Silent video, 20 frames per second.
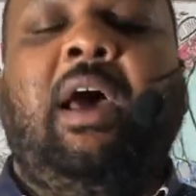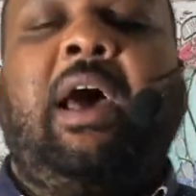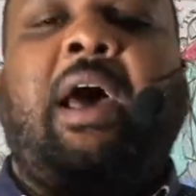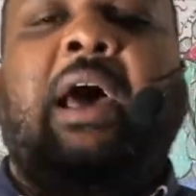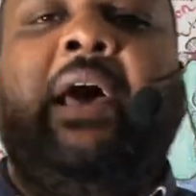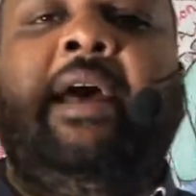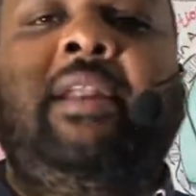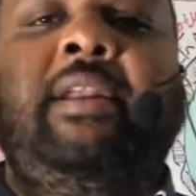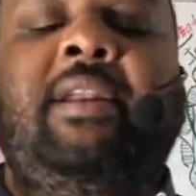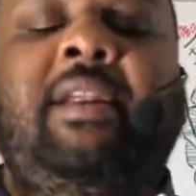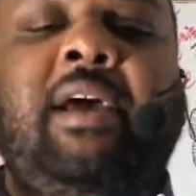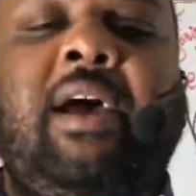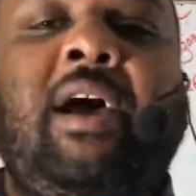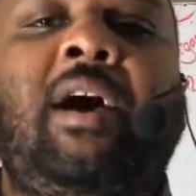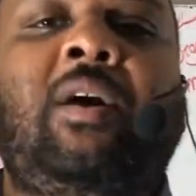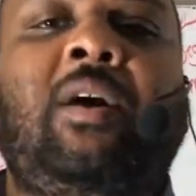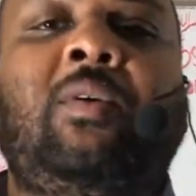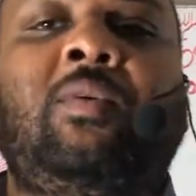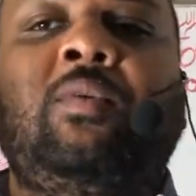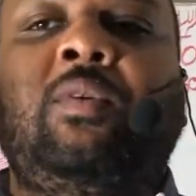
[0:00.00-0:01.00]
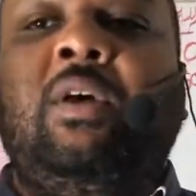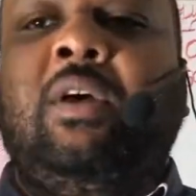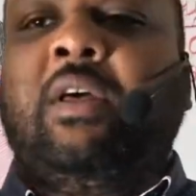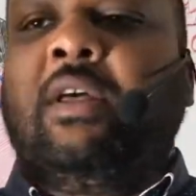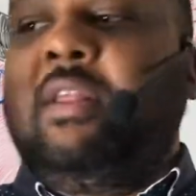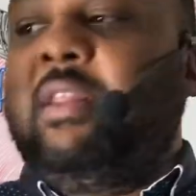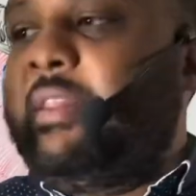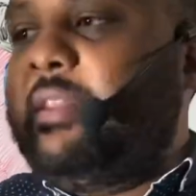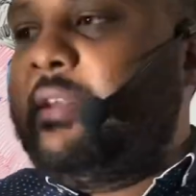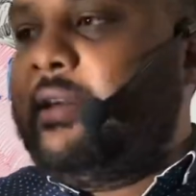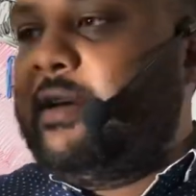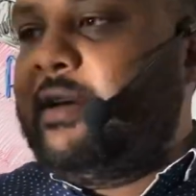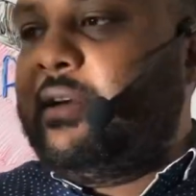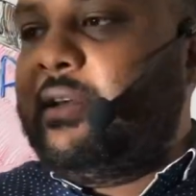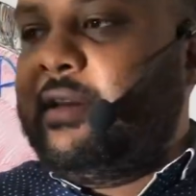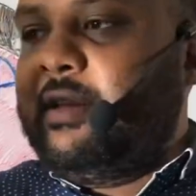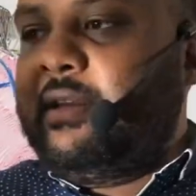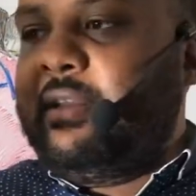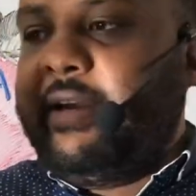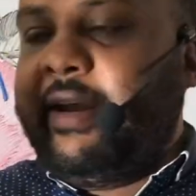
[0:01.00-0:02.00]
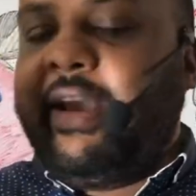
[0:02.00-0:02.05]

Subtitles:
And now the